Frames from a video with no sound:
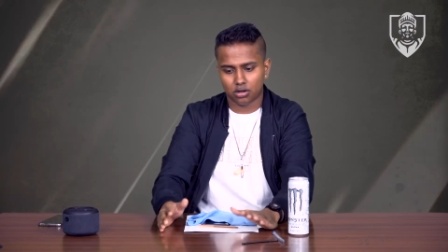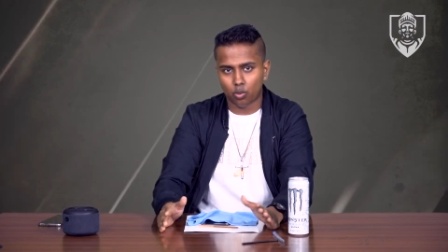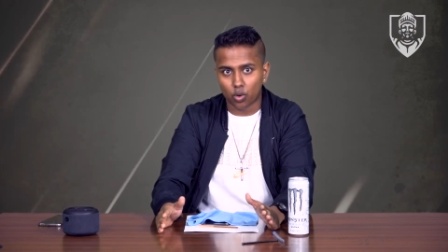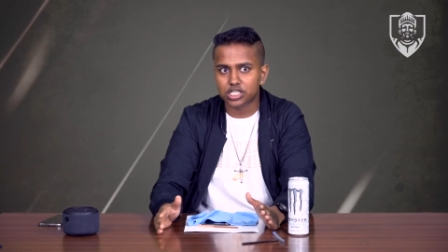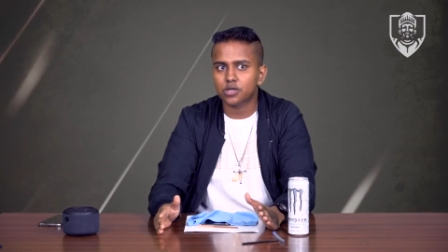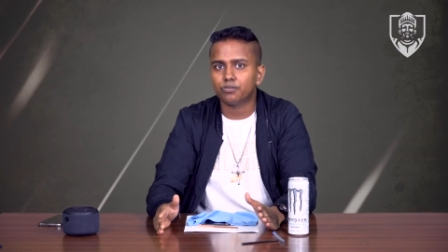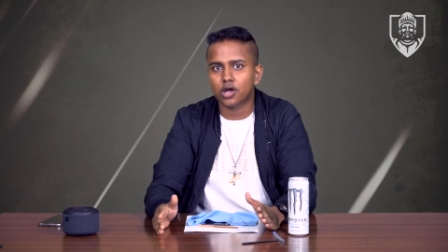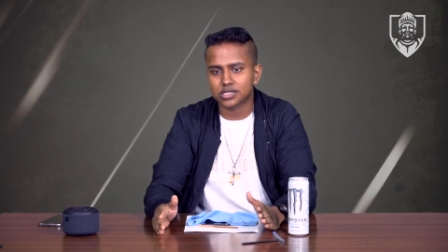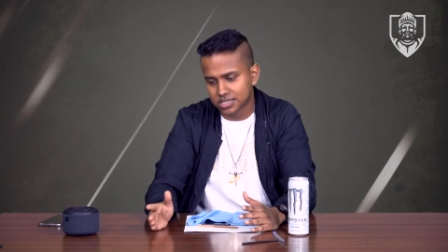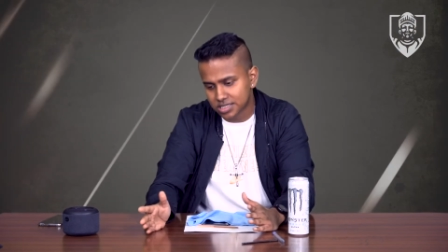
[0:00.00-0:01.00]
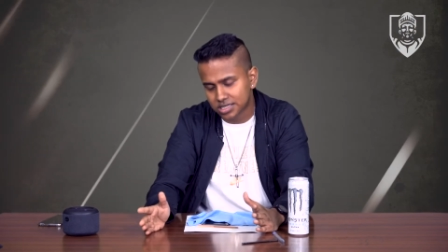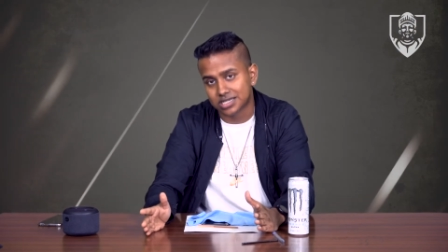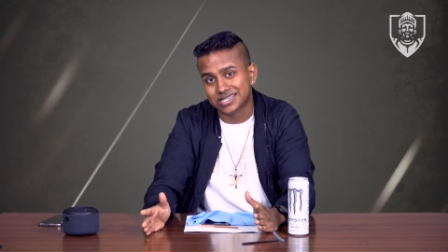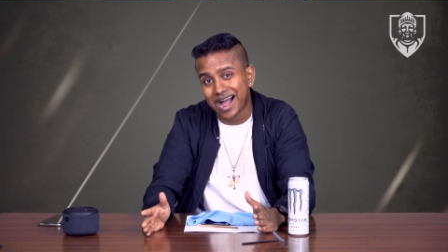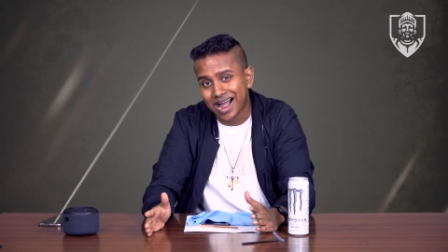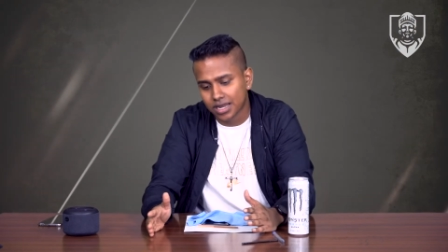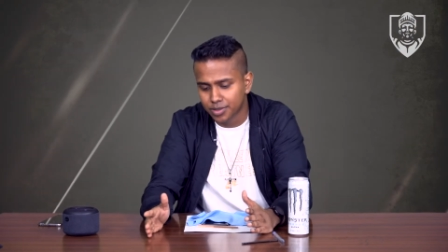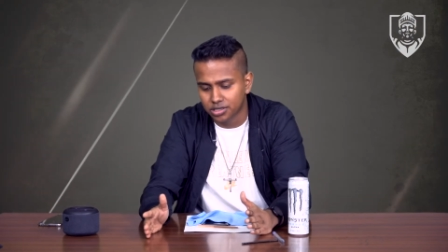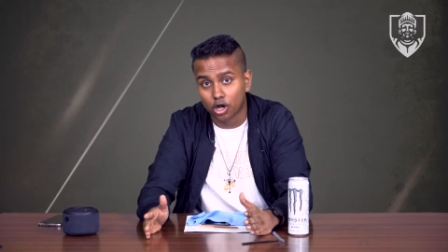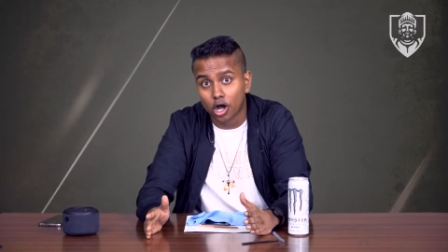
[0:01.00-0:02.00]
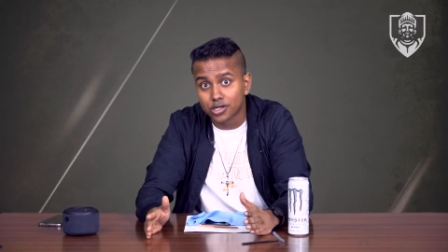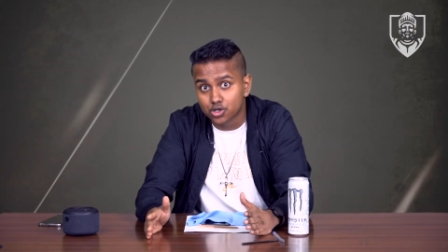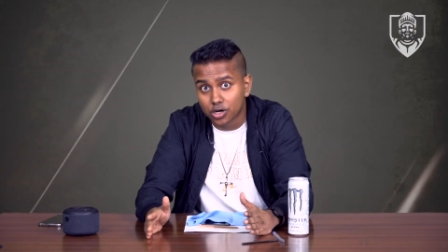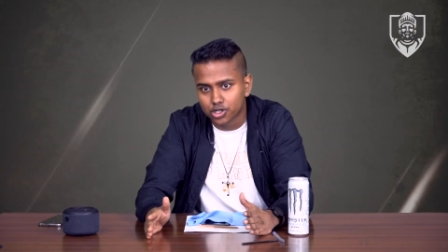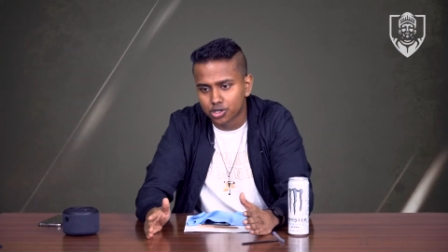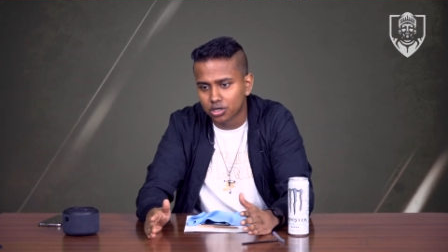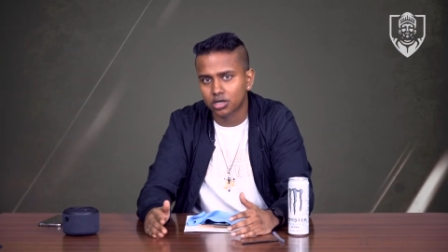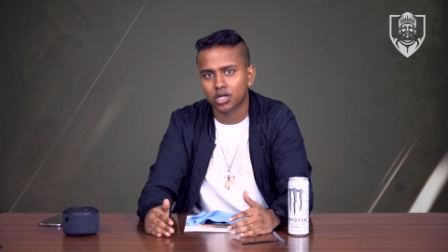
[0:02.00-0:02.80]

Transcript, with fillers: what's the process, the time, the cost structure,